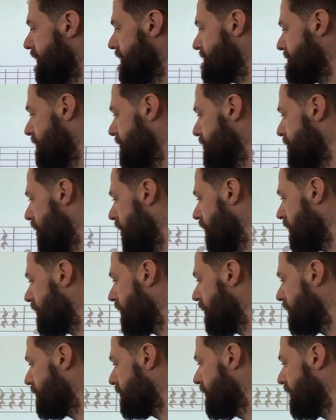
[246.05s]
because they're not
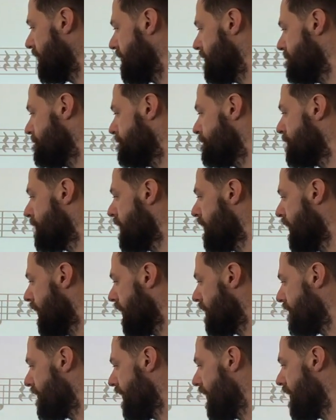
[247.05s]
colored in
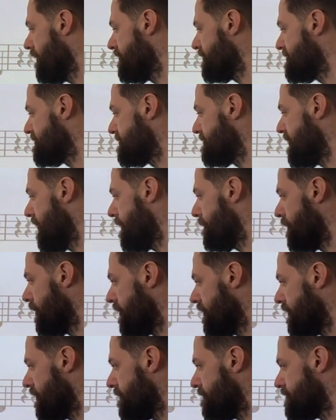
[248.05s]
and they have a stem
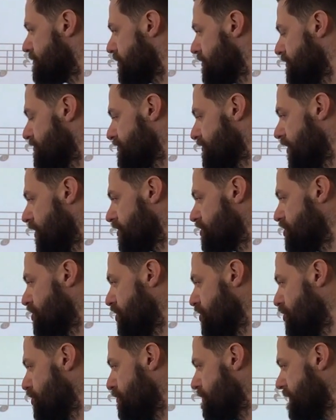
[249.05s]
on them. So those are all
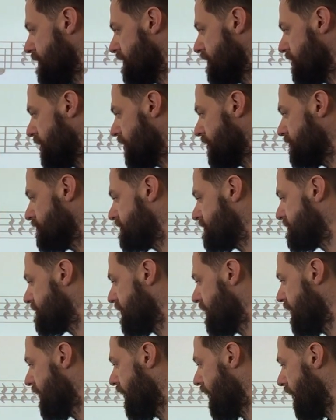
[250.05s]
2-beat notes.
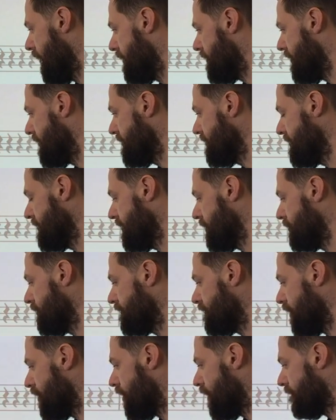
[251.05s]
And then here
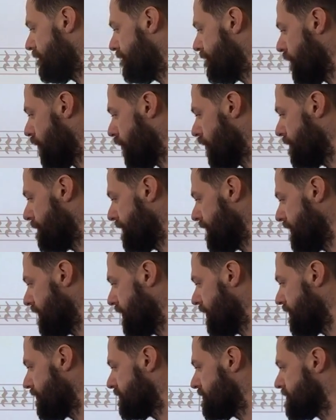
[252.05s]
we've got our 4-beat
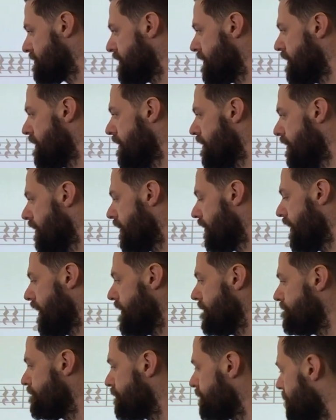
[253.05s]
note.
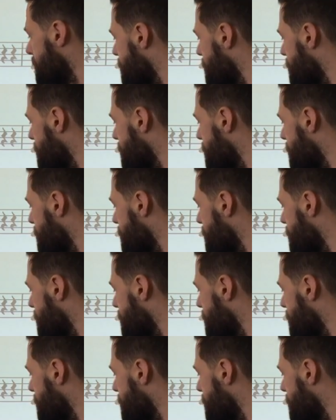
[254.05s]
Alright?